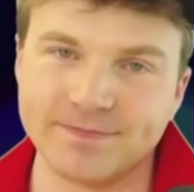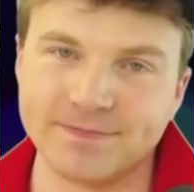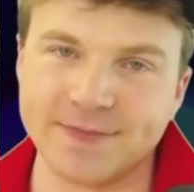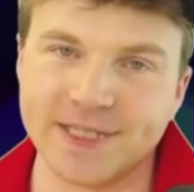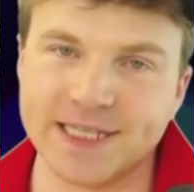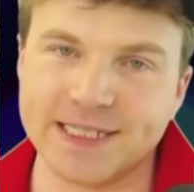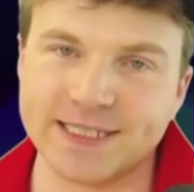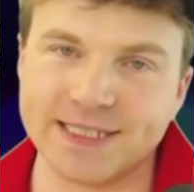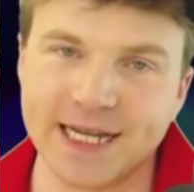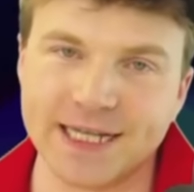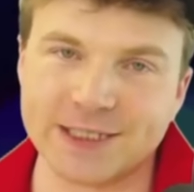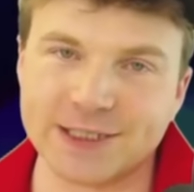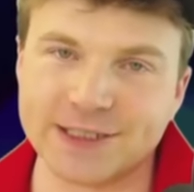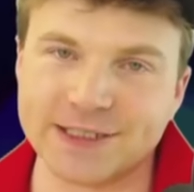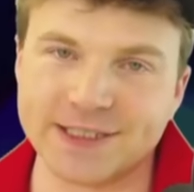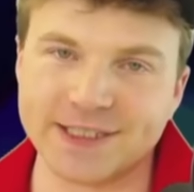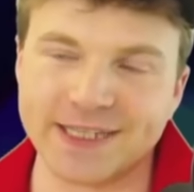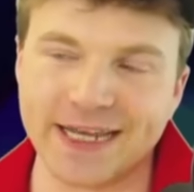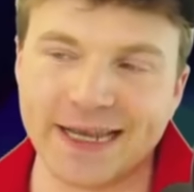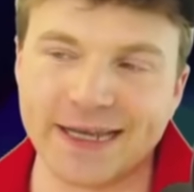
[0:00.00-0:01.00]
things that I
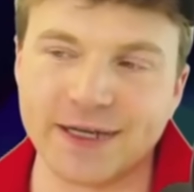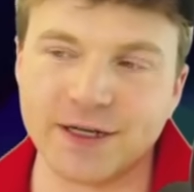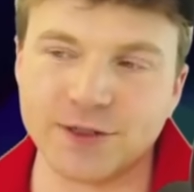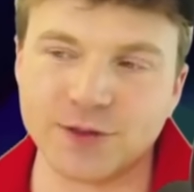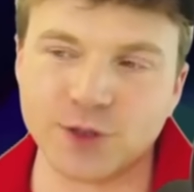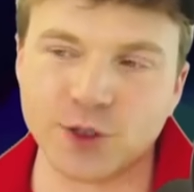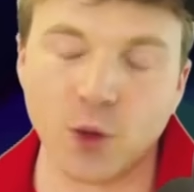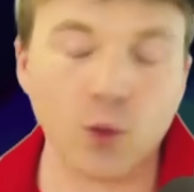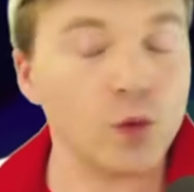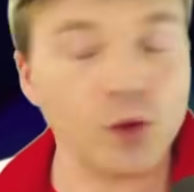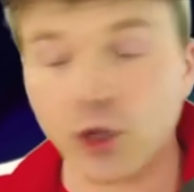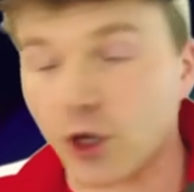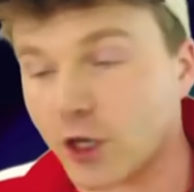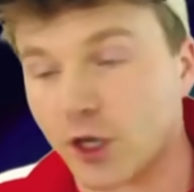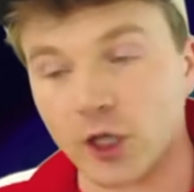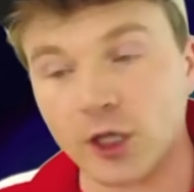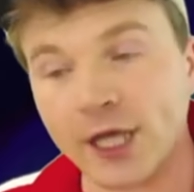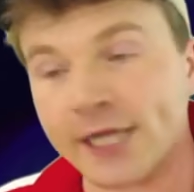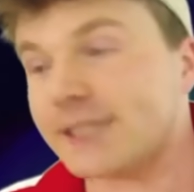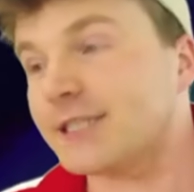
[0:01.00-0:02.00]
shouldn't say here. So
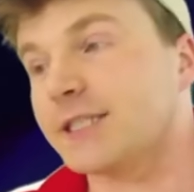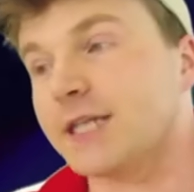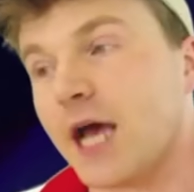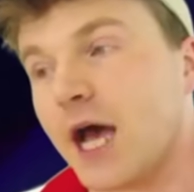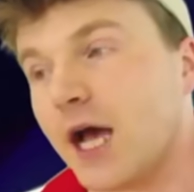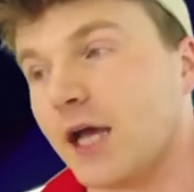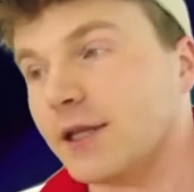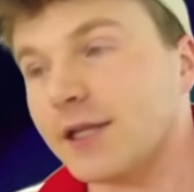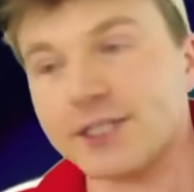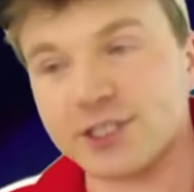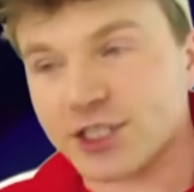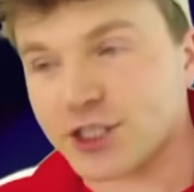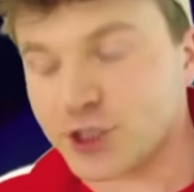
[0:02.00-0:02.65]
look, let's uh, let's